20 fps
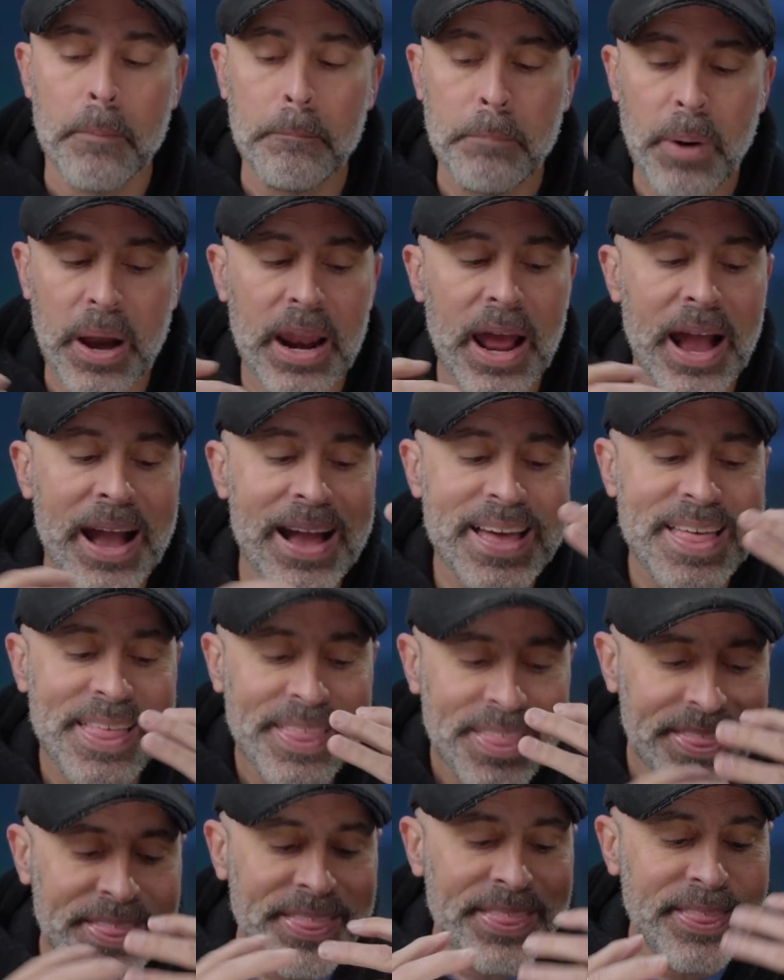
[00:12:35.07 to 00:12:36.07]
But
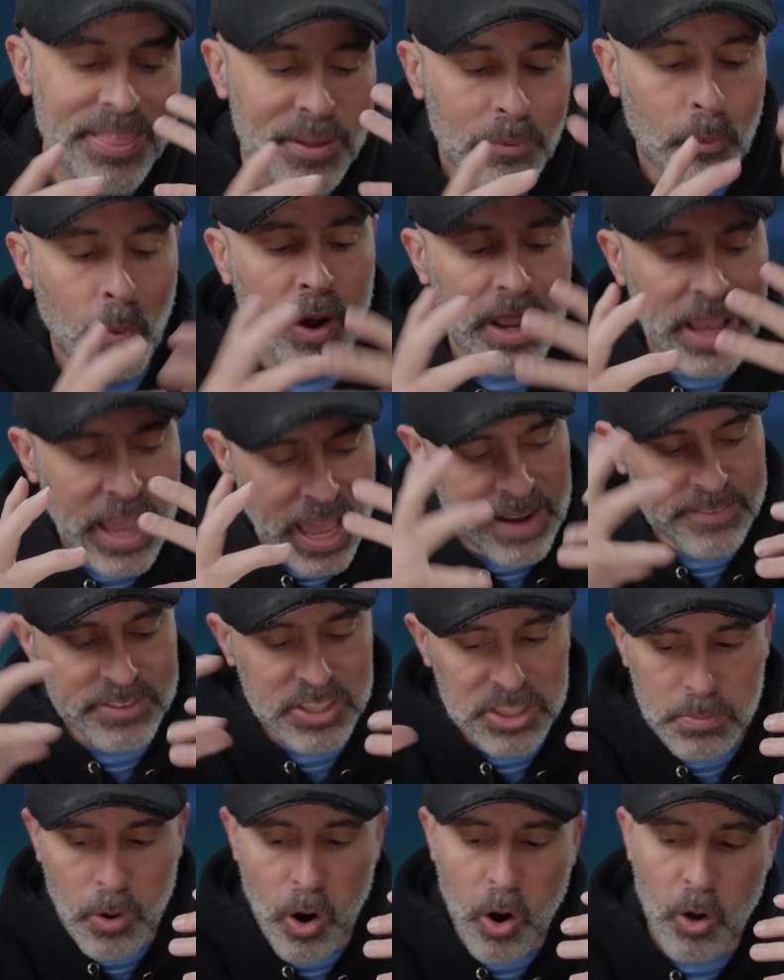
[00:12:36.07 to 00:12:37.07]
the one kind of
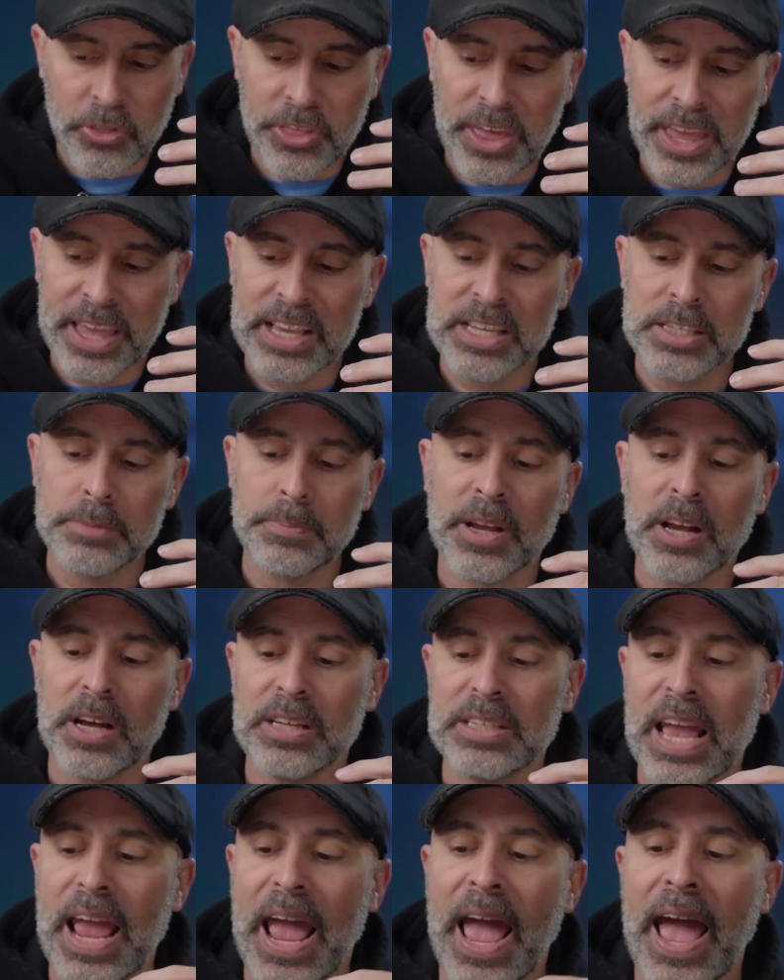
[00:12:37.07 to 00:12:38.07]
small thing is
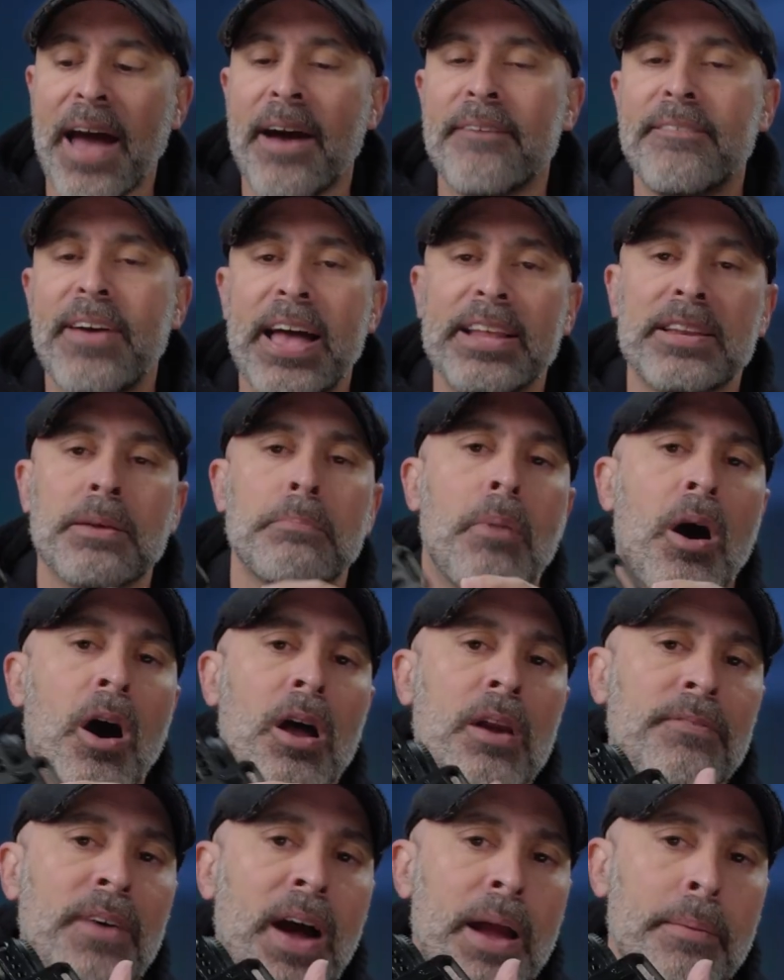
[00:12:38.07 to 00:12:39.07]
because I have had to
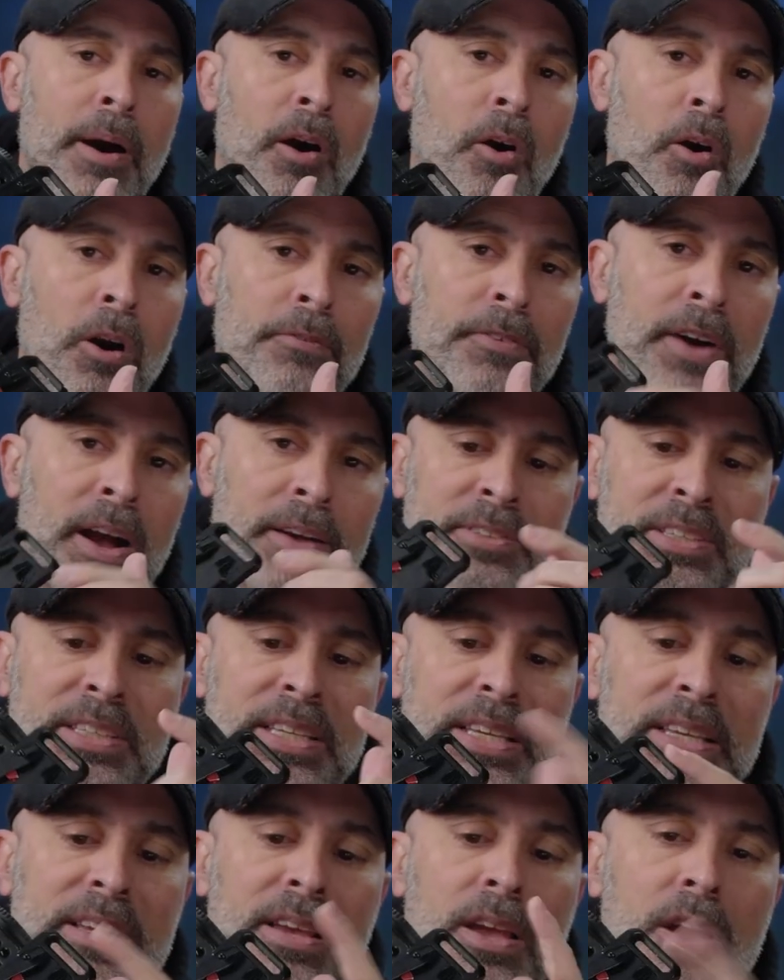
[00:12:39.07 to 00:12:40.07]
modify my R five
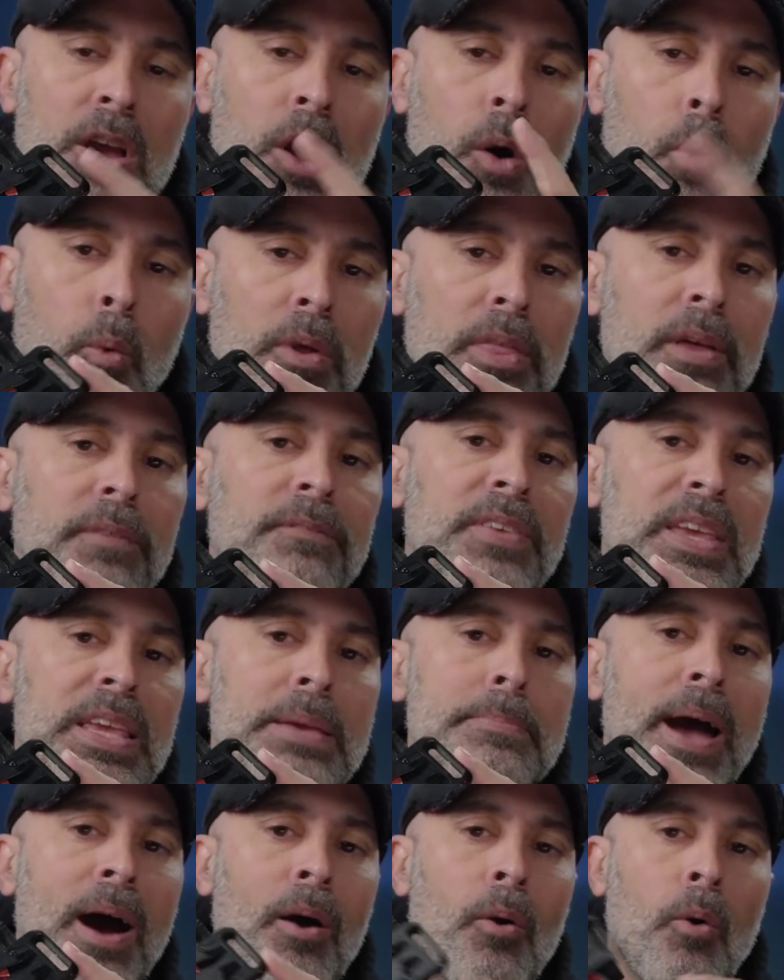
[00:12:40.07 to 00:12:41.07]
C with a
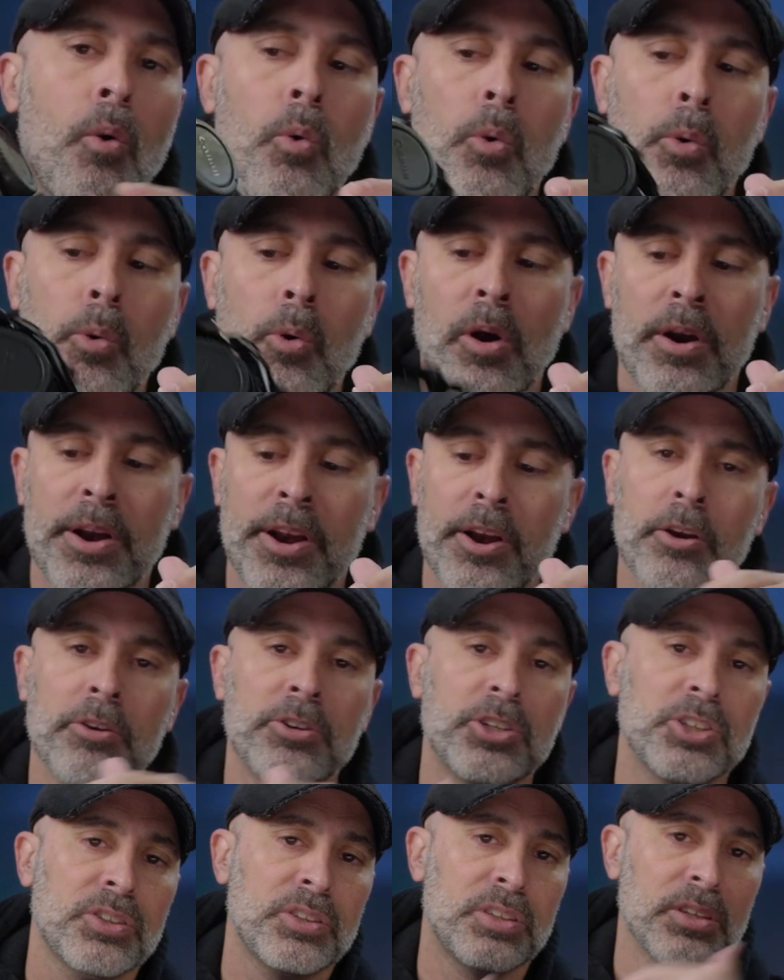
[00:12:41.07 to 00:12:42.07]
V mount holder on here
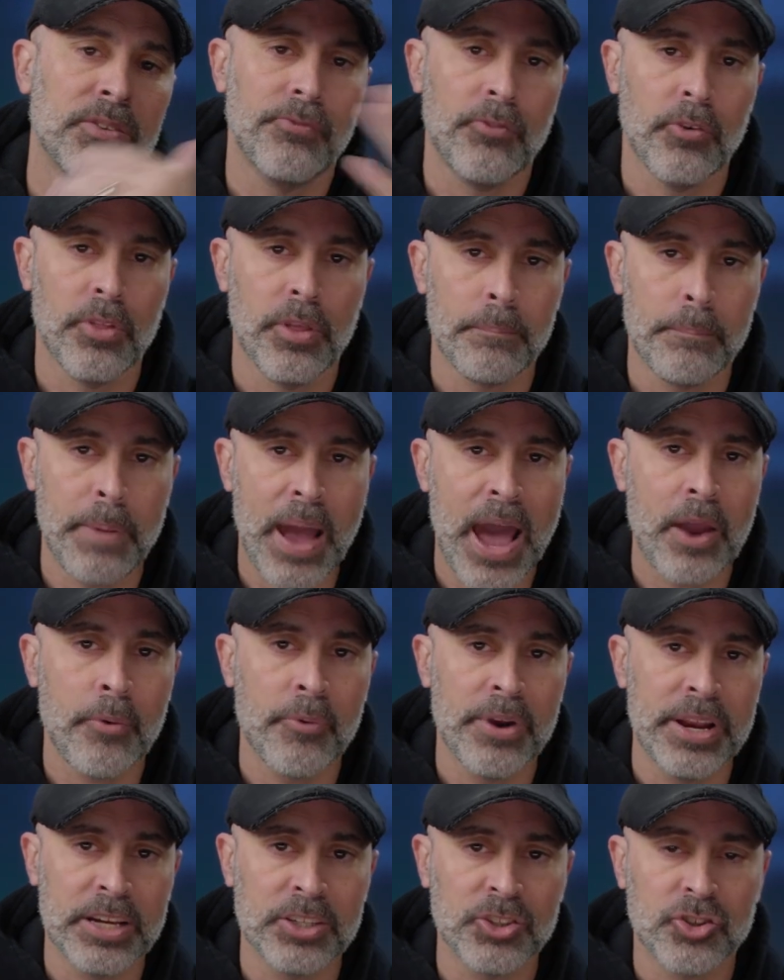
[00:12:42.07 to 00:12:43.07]
just to, for the
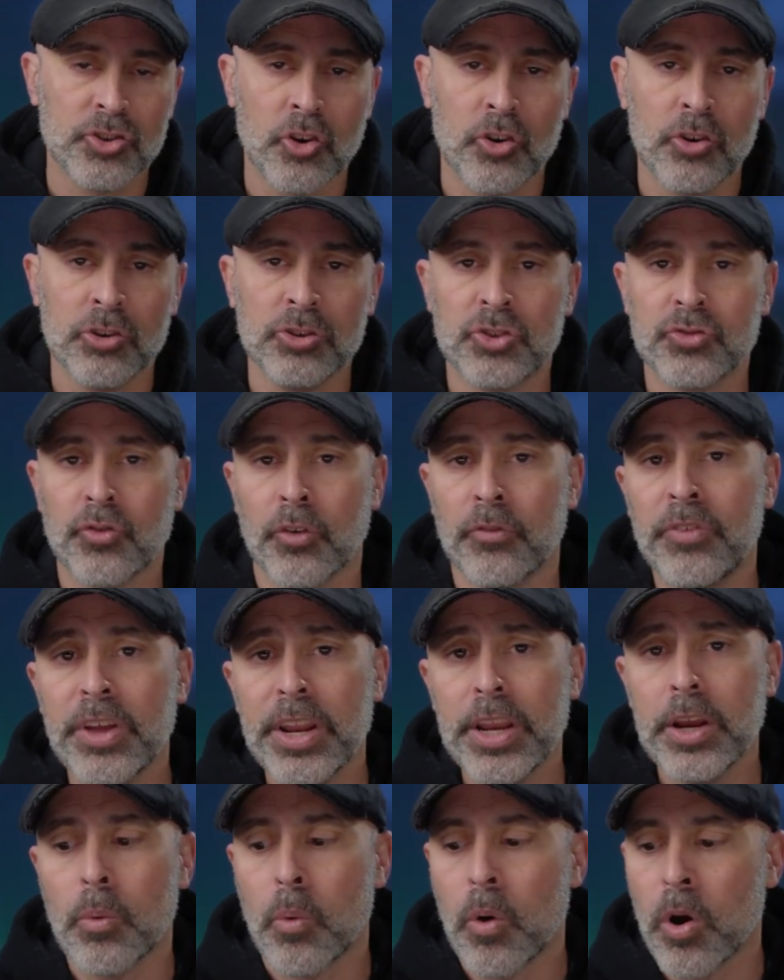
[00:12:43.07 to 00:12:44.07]
battery concerns for
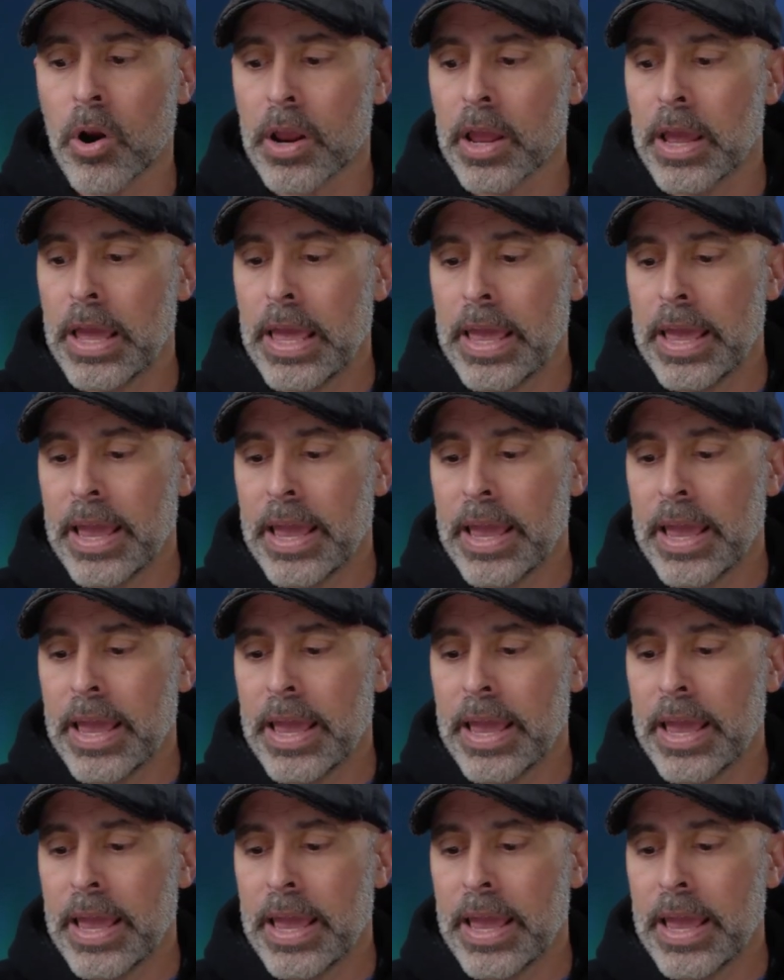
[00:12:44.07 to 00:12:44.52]
video work,